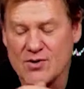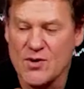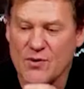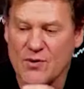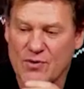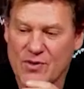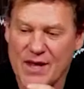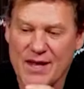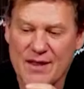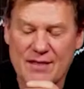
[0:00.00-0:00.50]
Do you
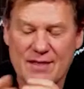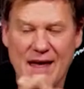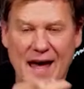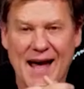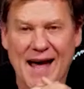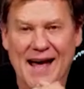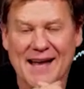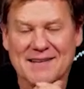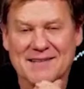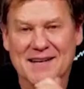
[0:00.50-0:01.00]
think
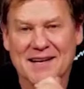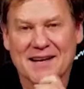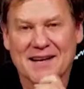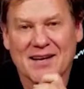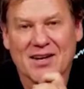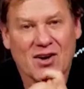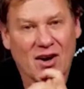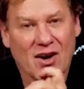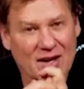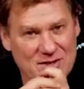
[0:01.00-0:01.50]
that
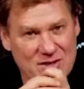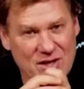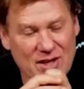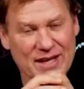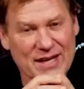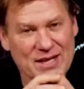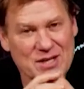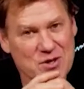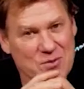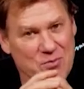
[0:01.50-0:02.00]

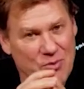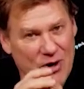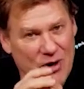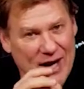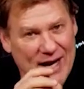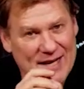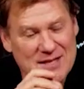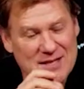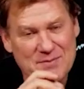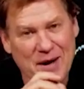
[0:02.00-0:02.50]
Constellation
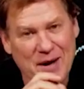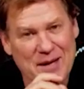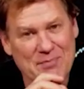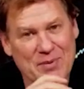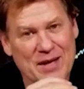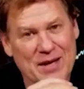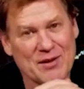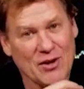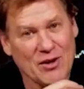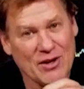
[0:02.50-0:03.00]
Brands might
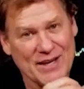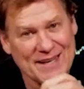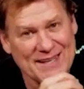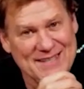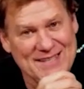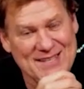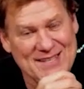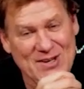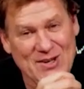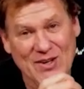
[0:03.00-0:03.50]
be looking
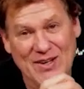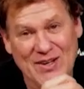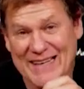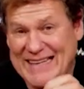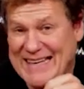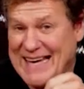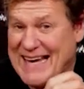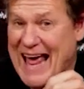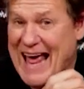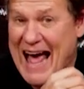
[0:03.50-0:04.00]
to
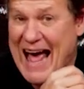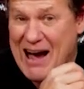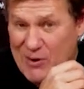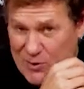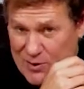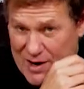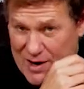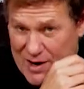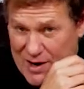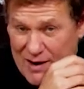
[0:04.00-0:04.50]
get
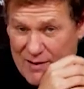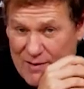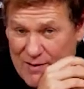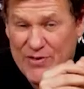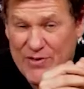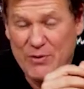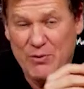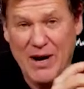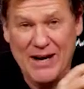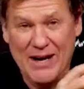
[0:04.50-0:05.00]
out of
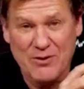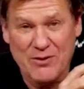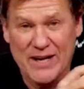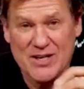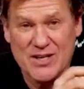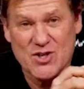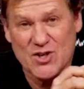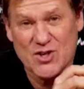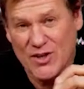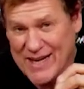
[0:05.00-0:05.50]
the
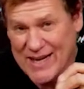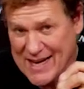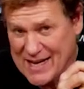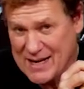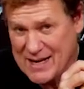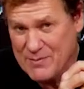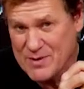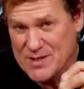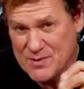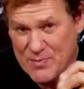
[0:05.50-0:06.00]
recreational
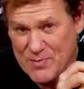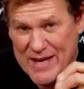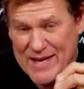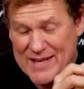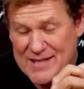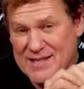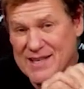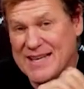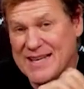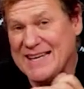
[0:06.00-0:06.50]
cannabis
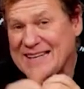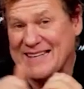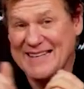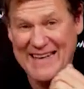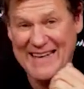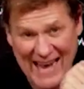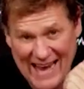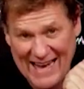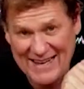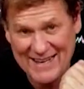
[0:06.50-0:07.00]
space in
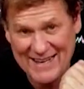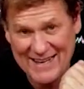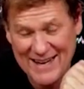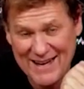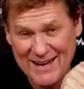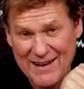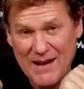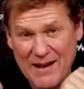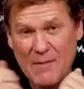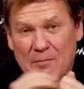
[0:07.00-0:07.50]

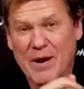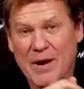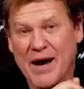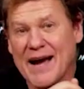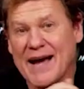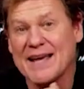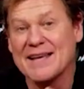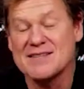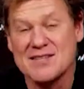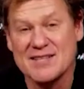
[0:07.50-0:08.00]
Canada
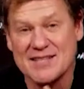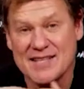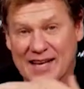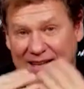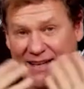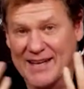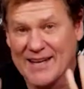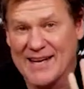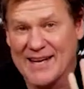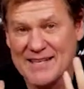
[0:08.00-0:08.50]
by
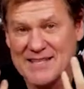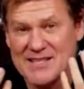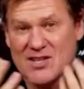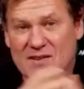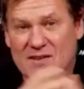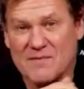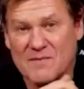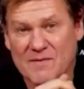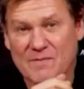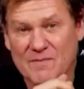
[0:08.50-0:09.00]
selling
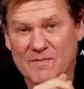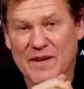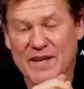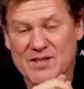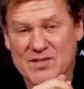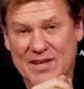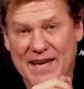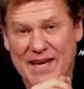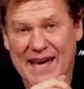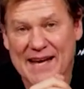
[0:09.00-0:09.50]

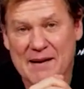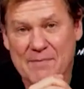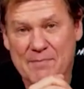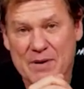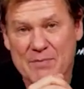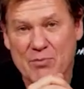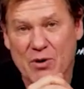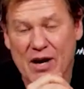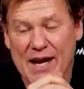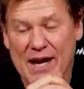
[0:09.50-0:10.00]
its
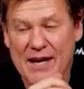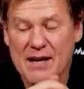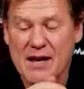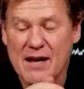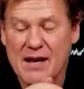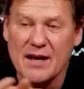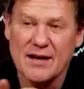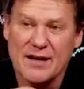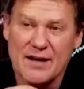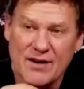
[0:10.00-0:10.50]
Canopy brand?
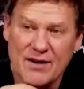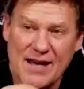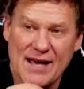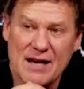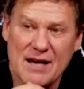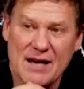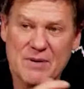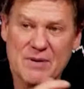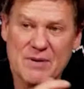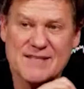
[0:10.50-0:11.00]
Now,
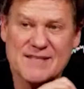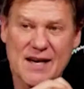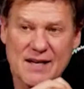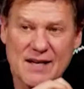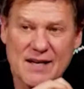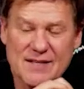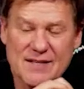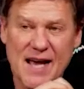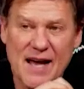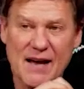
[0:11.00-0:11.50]
Canopy
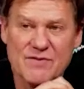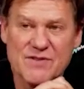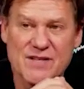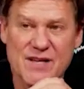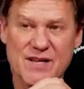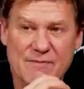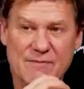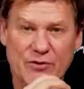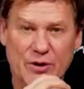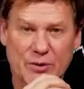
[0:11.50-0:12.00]
does have
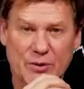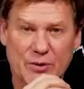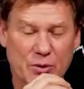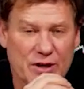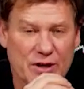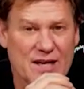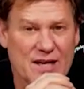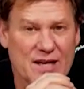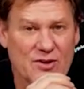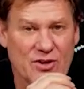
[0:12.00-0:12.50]
some
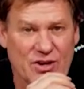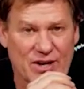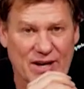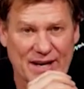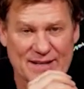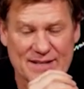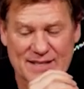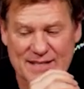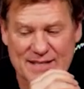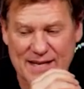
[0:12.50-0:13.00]
footprint in the
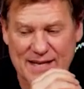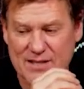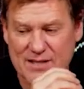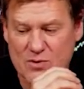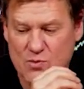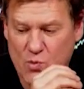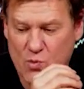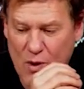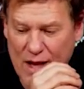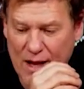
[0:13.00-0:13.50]
United States
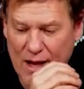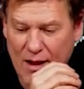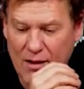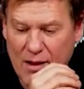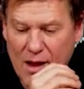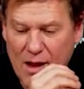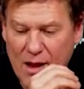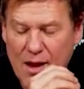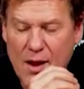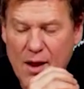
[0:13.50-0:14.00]
as well.